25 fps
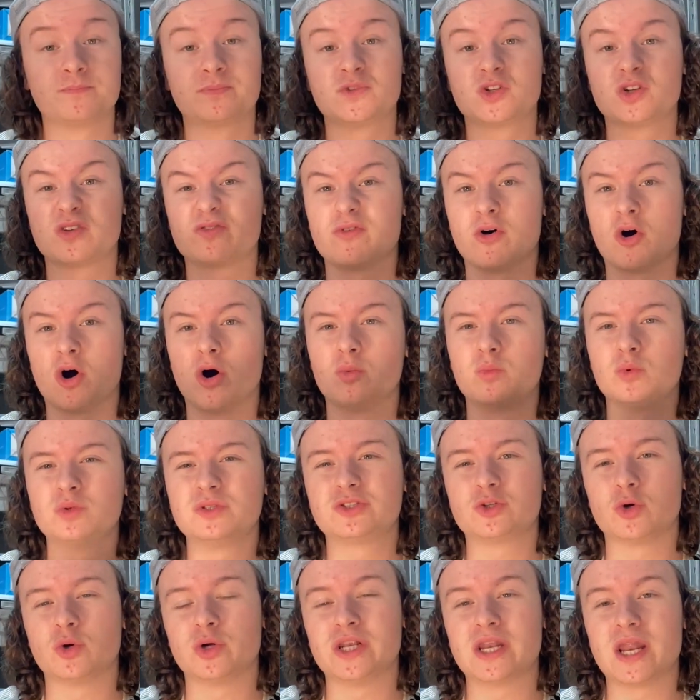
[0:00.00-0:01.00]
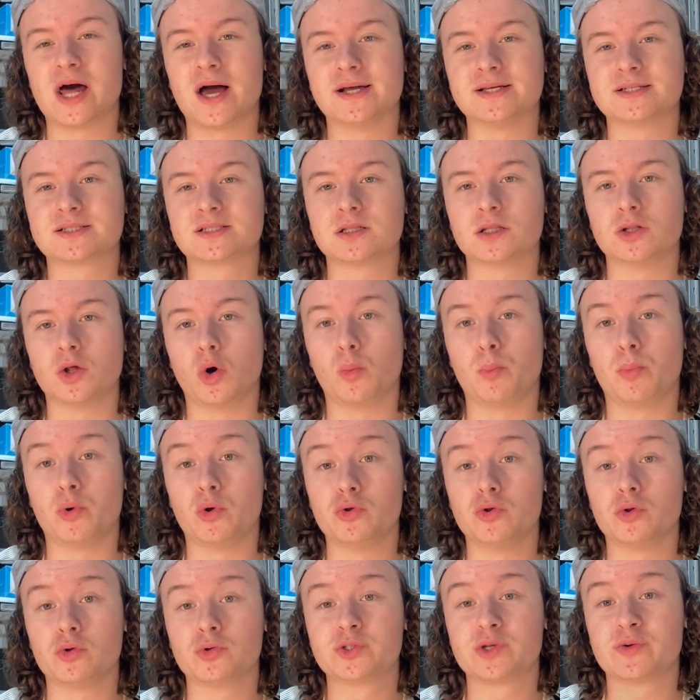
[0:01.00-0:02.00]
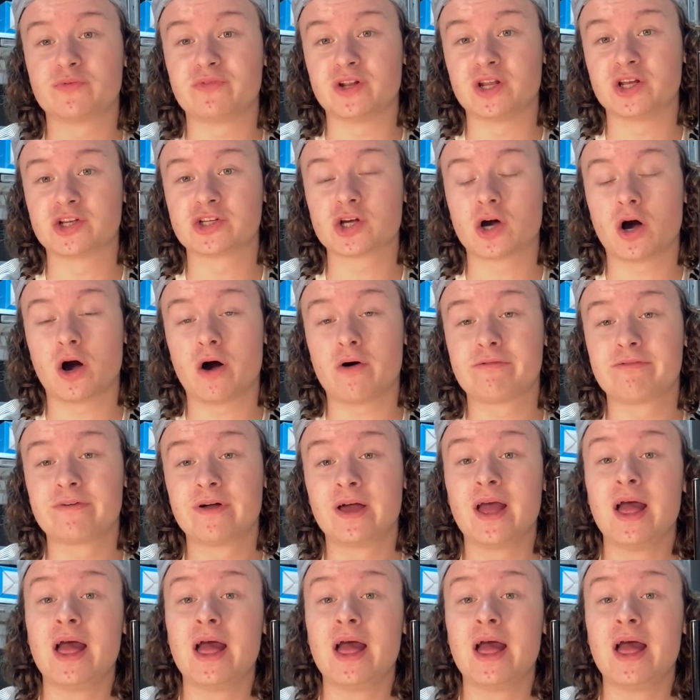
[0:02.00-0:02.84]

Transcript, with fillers: Just thought we'd do a nice little bundle to finish it off.